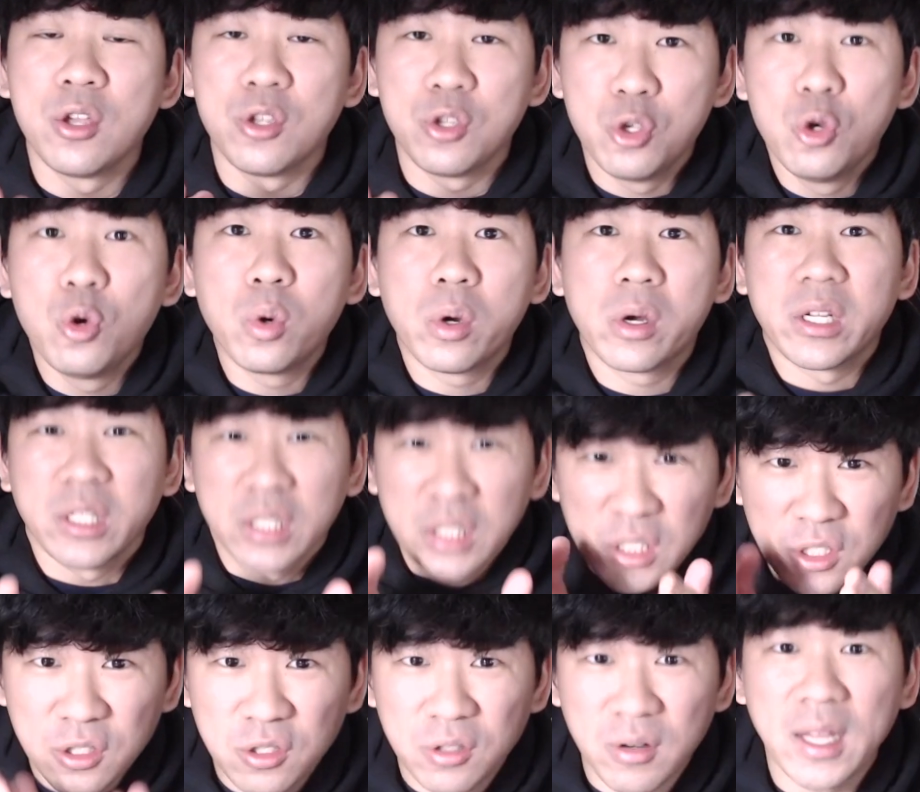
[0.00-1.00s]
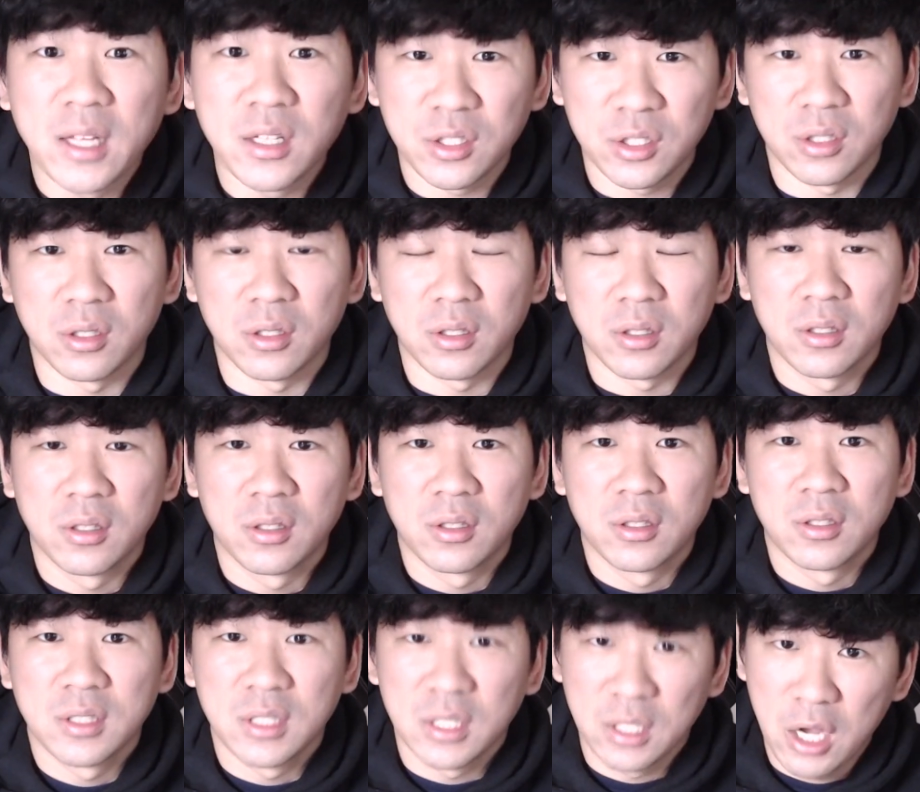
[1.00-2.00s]
you were a stranger
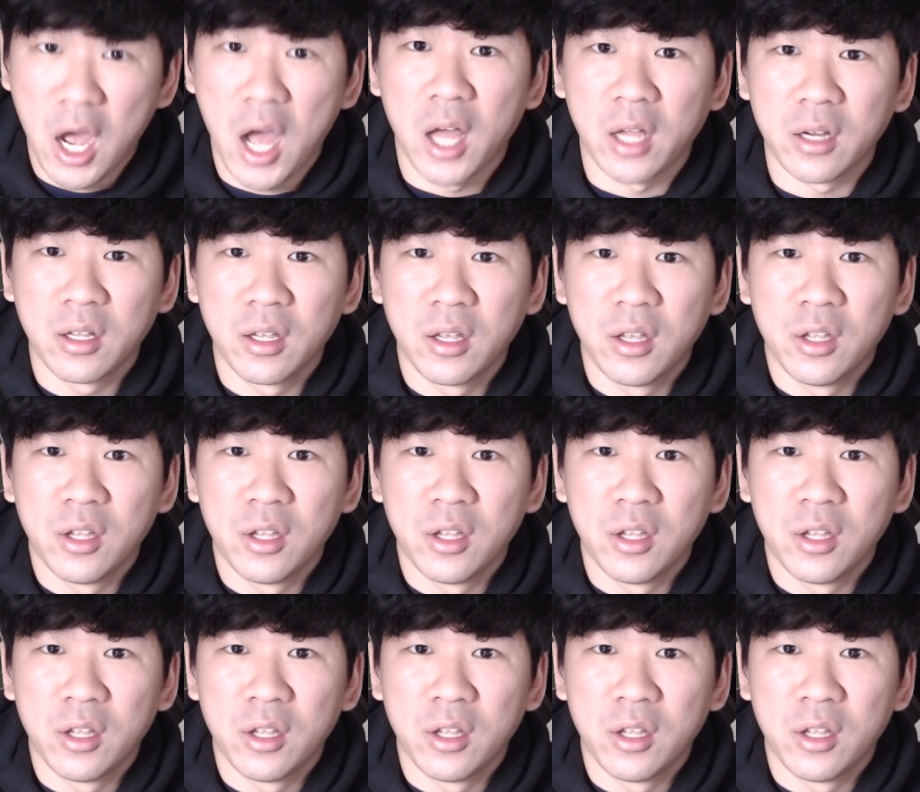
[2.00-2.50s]
to God.